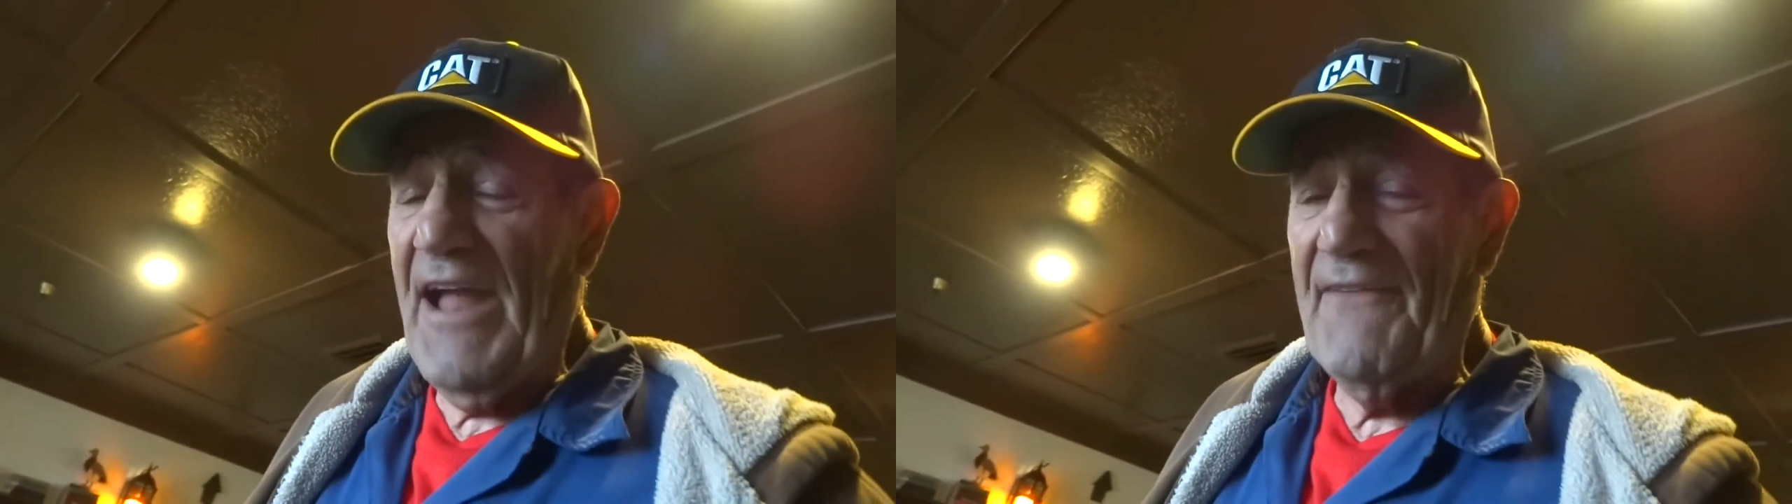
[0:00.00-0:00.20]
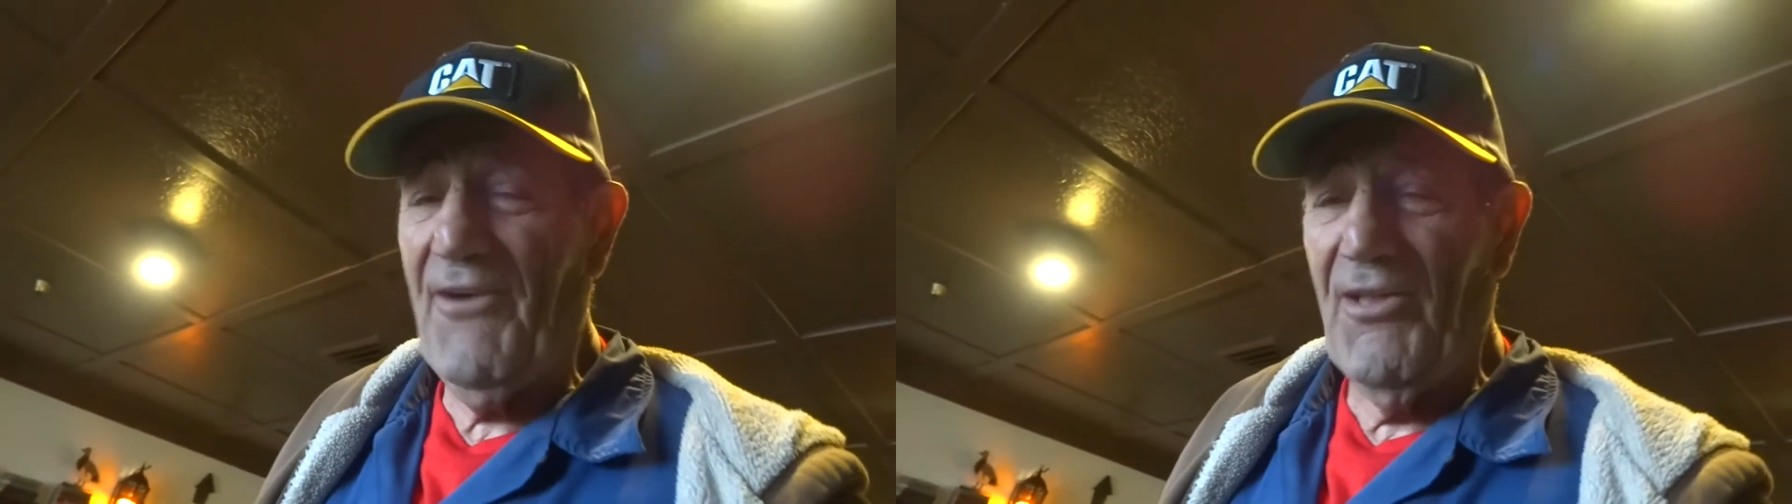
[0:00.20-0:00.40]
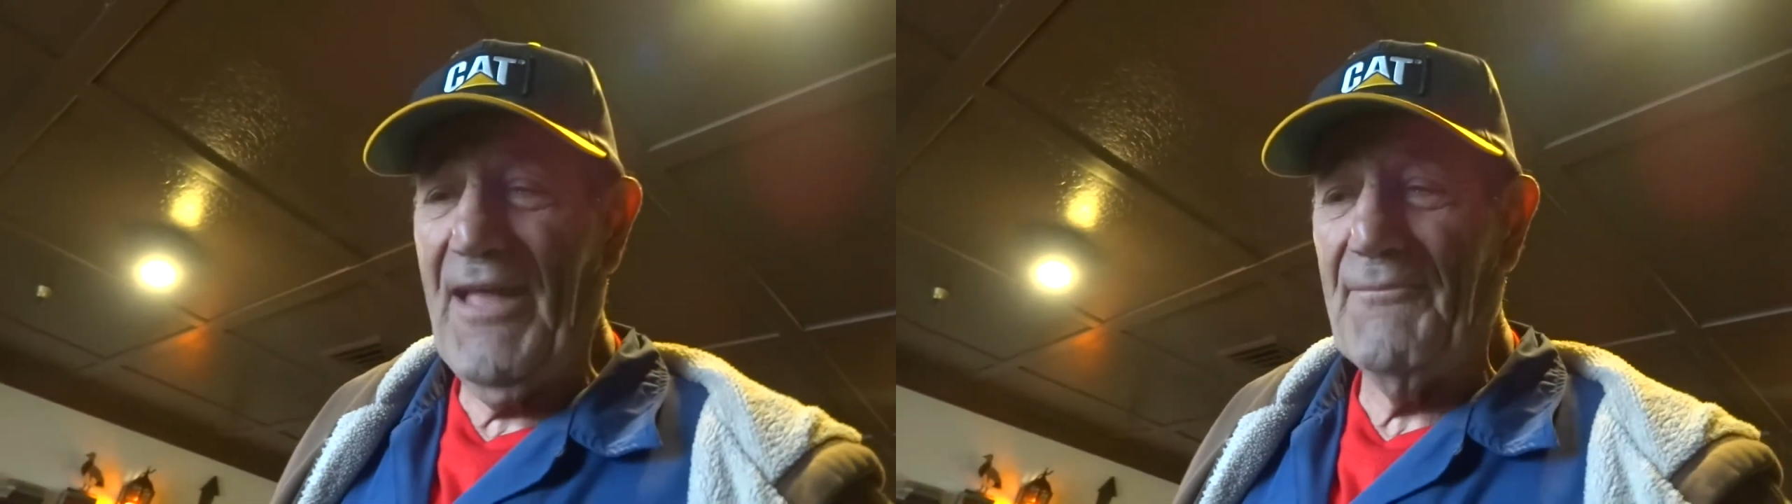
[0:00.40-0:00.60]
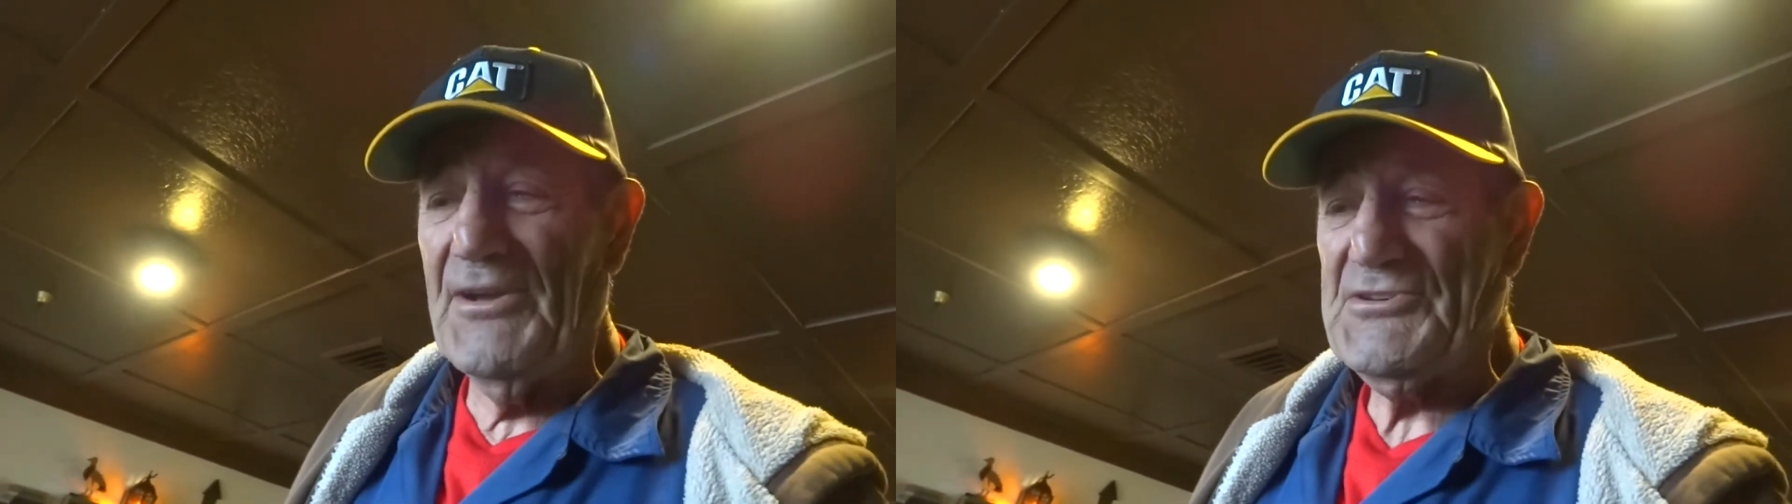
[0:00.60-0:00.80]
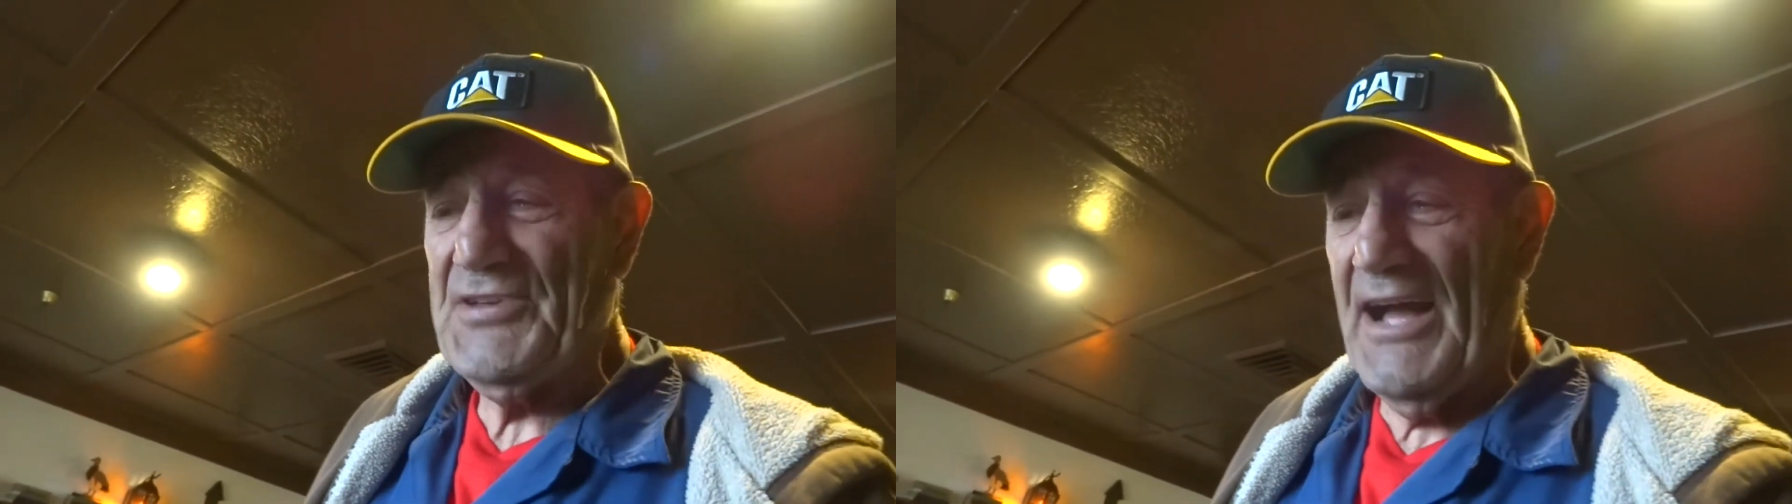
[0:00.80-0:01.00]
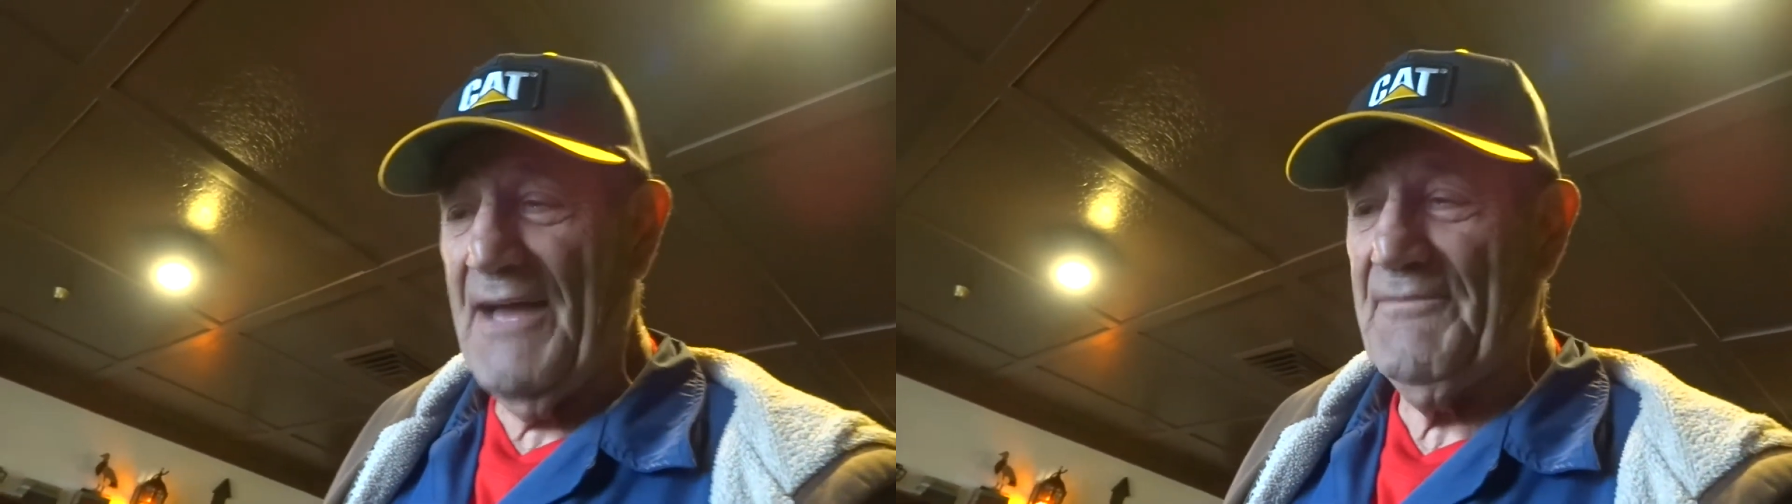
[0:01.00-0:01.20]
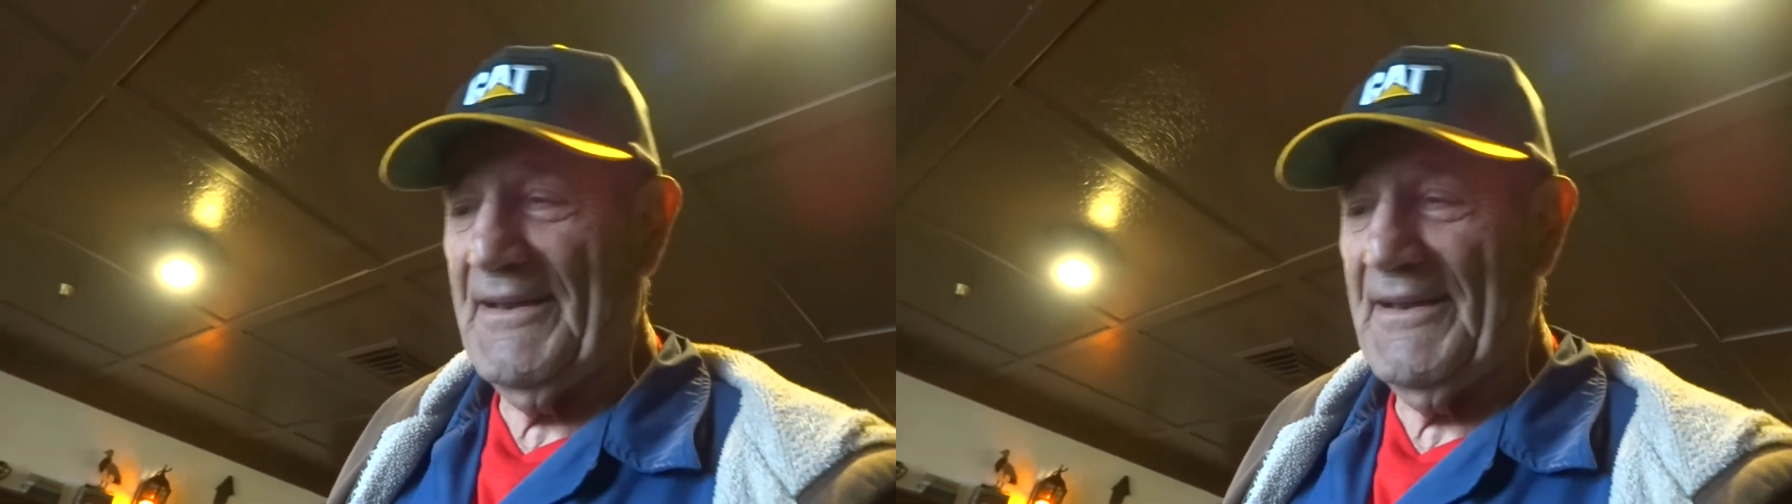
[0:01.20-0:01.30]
have all that much time,